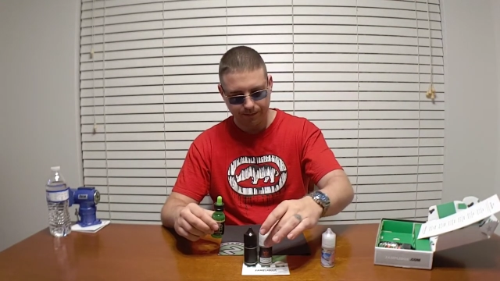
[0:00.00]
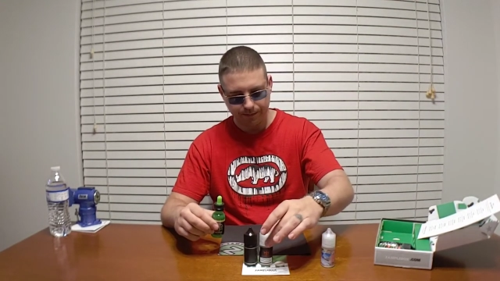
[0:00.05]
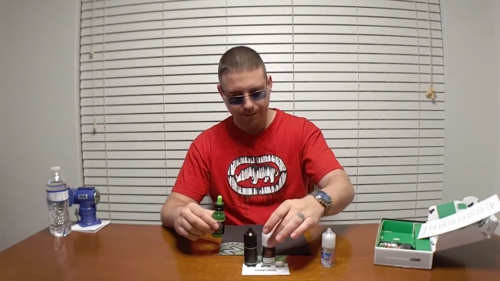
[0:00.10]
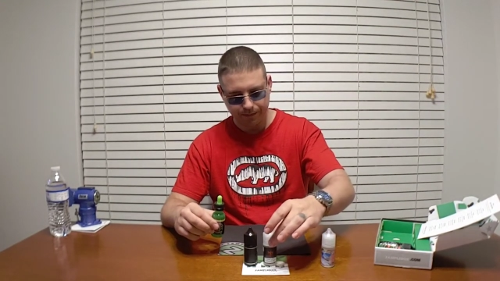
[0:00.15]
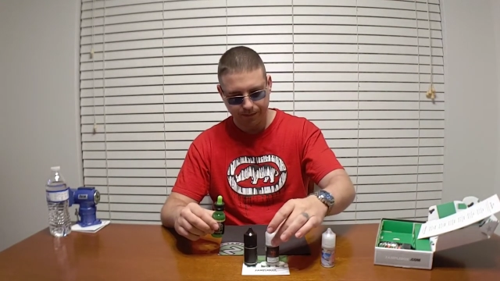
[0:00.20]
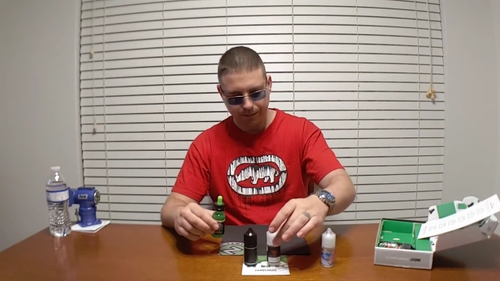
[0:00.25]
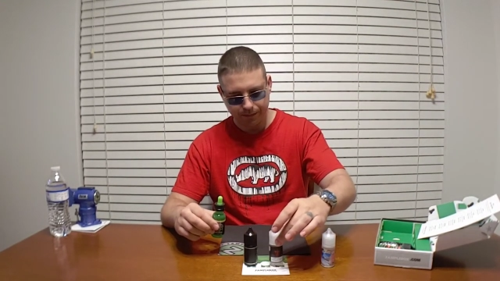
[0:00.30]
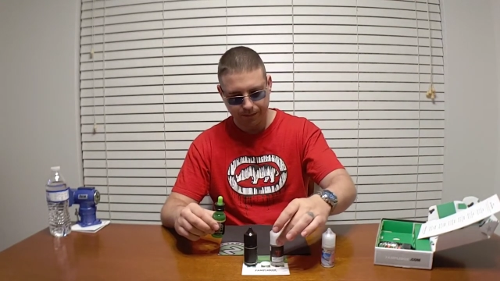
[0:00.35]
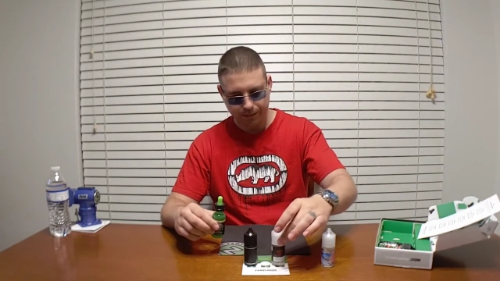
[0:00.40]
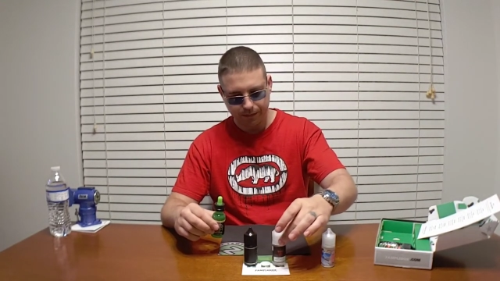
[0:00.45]

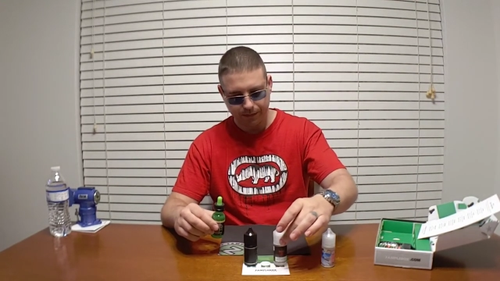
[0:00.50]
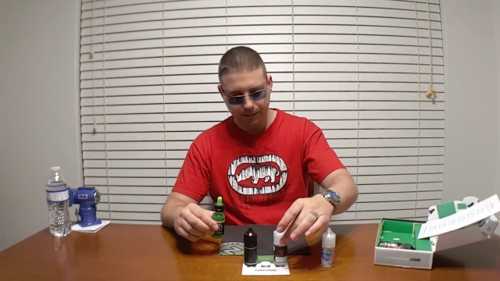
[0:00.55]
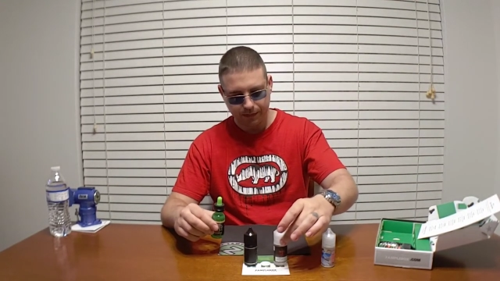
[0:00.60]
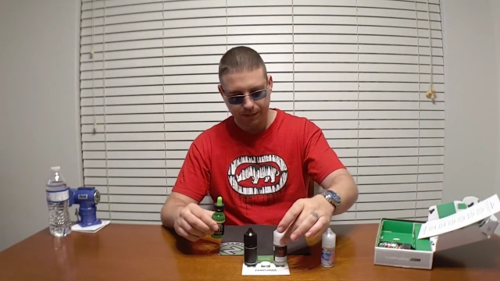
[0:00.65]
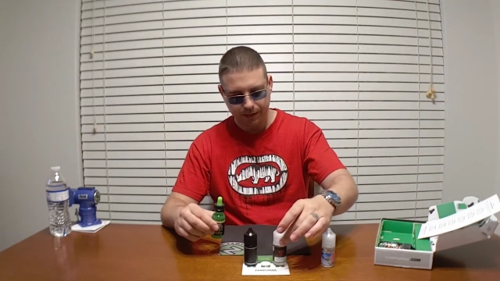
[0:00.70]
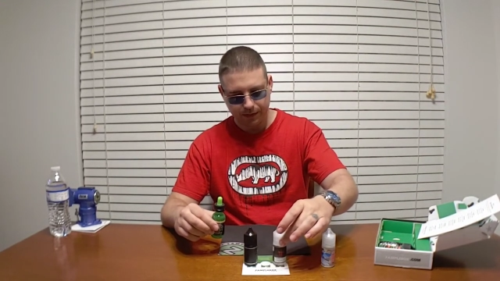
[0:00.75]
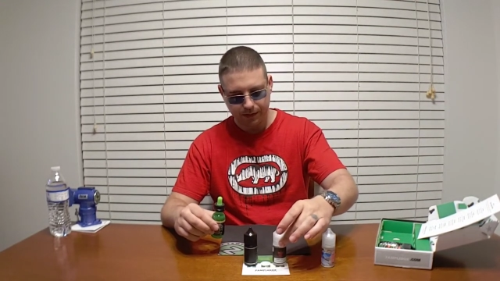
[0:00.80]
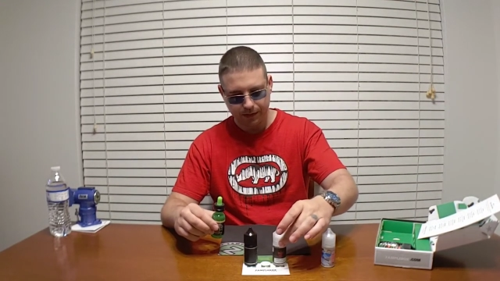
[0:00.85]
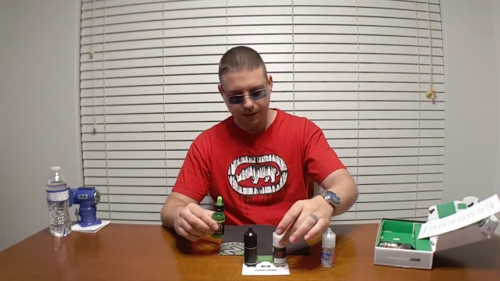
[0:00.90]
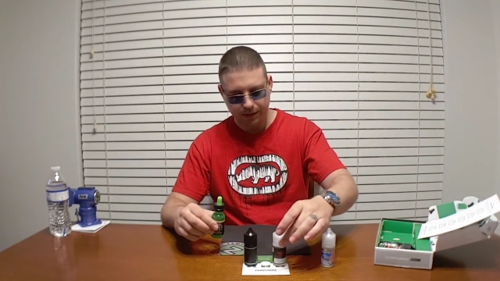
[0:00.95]

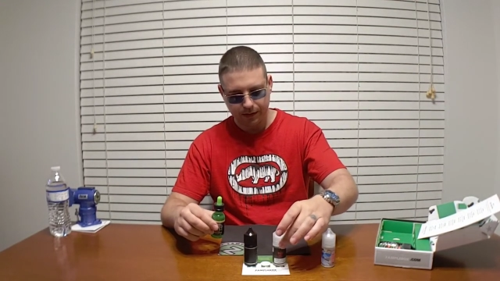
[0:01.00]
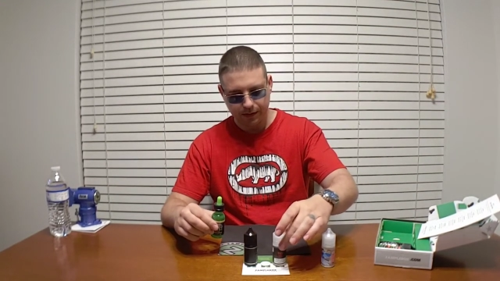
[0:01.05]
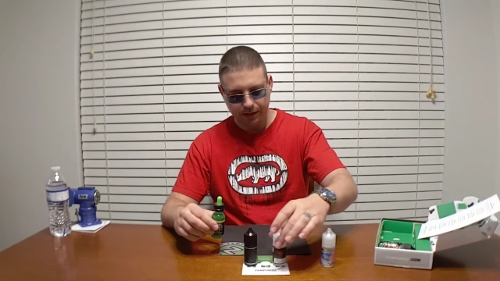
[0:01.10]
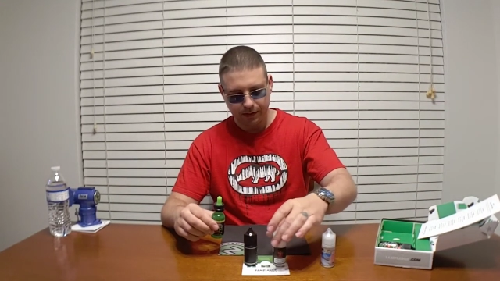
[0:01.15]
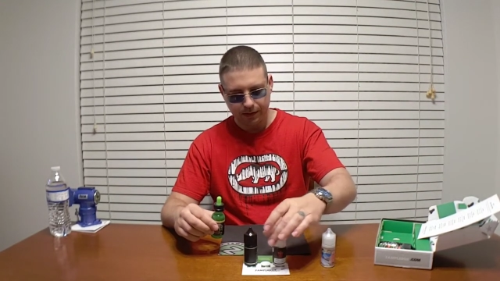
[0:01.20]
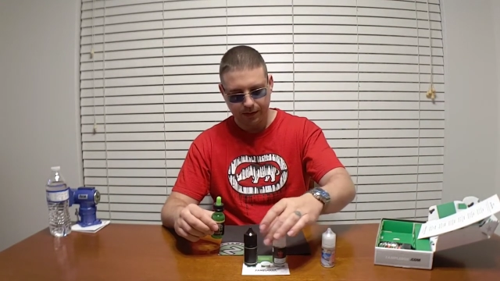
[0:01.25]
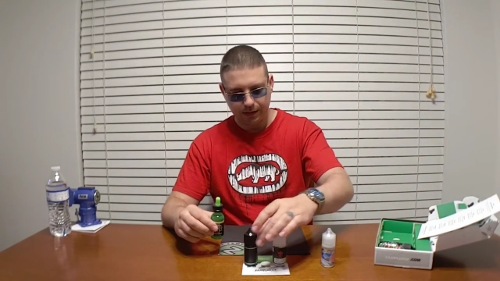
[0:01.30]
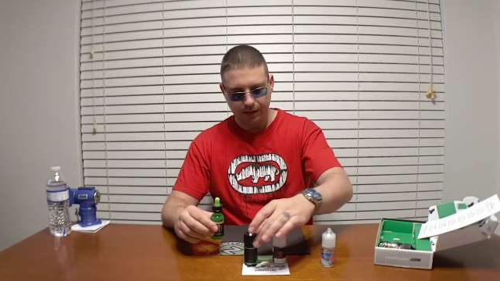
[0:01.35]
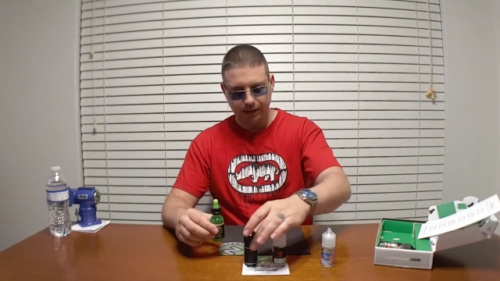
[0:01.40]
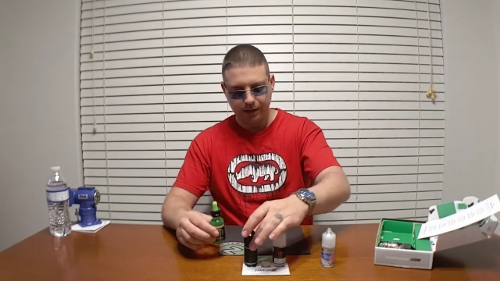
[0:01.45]

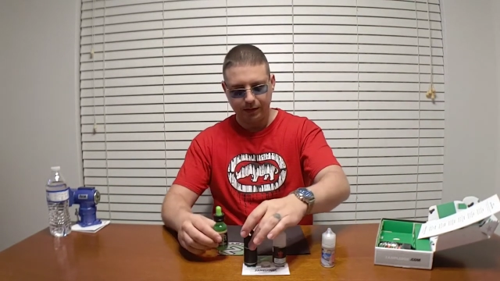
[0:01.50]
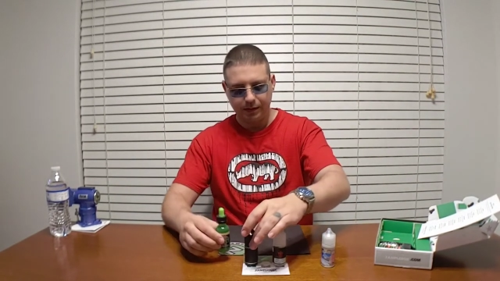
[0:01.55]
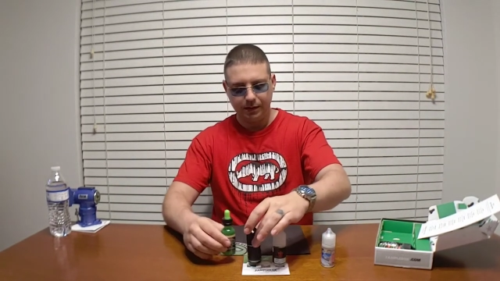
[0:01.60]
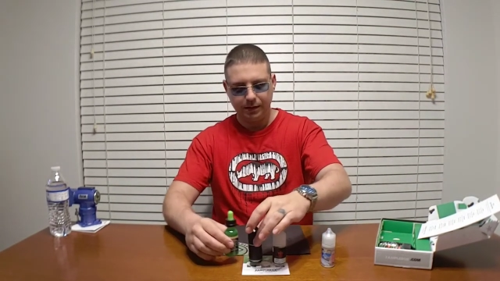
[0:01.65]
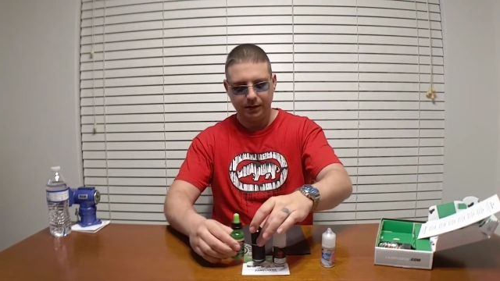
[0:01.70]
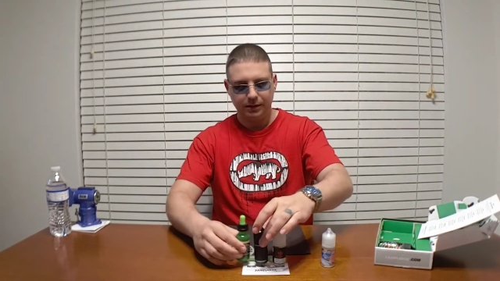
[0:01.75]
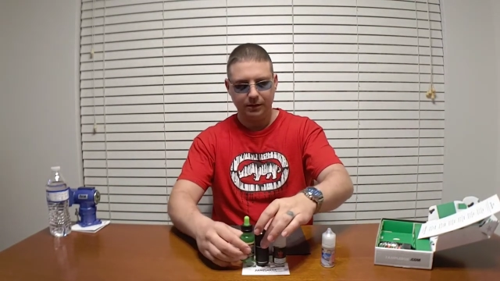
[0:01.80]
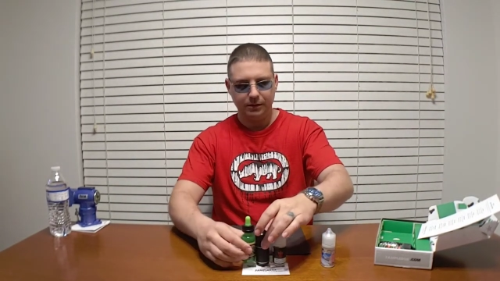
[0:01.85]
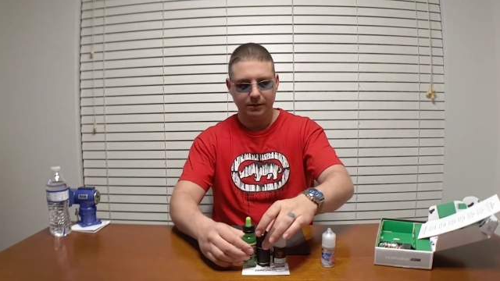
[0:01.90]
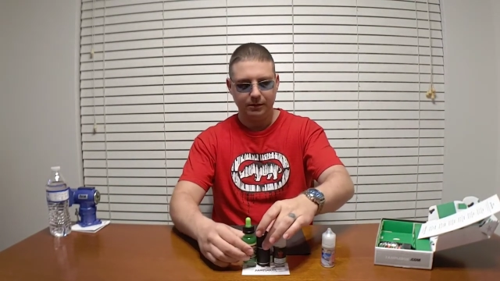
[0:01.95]
(silence)